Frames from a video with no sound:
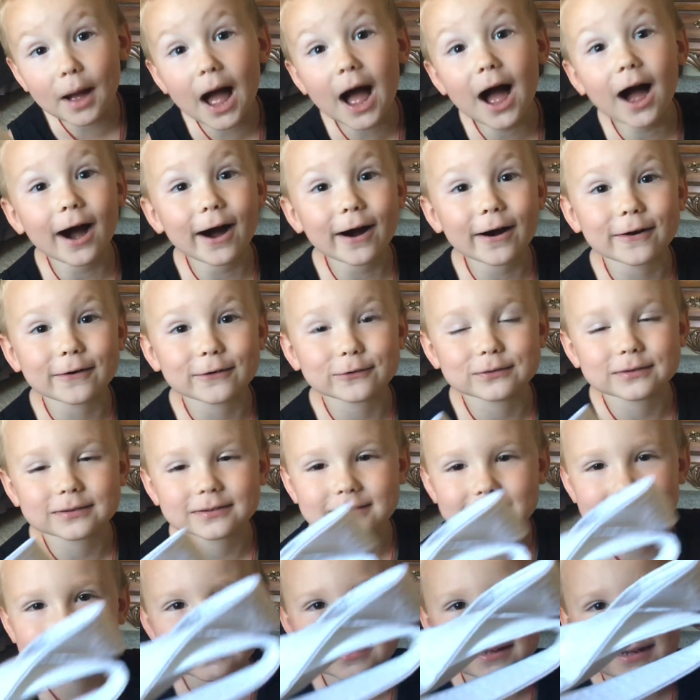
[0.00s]
White
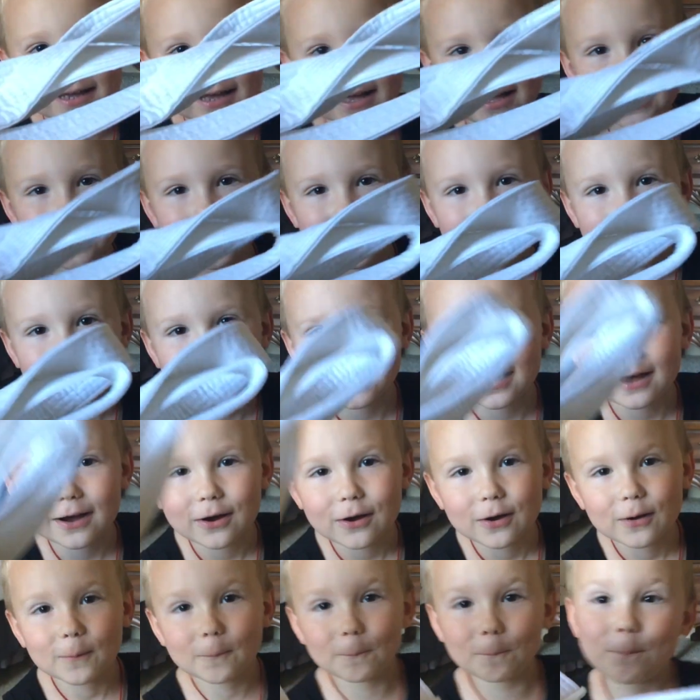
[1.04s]

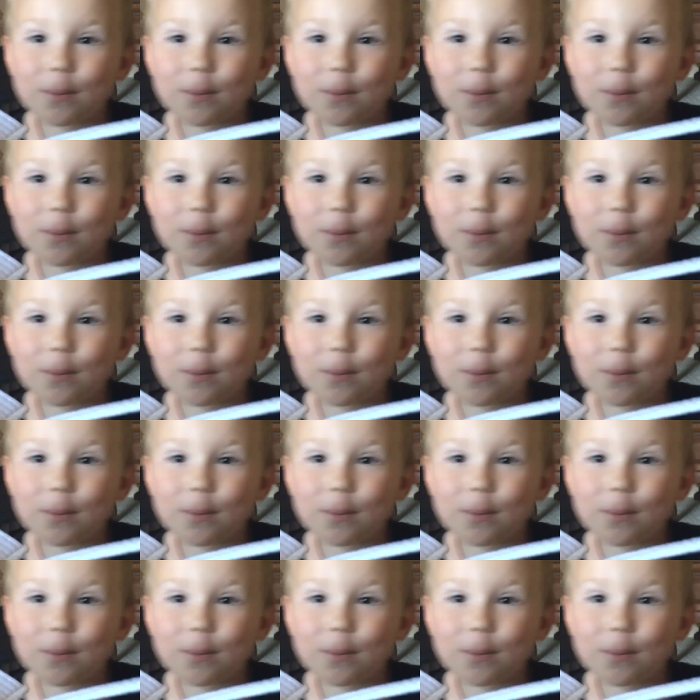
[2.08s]
Haikido boat.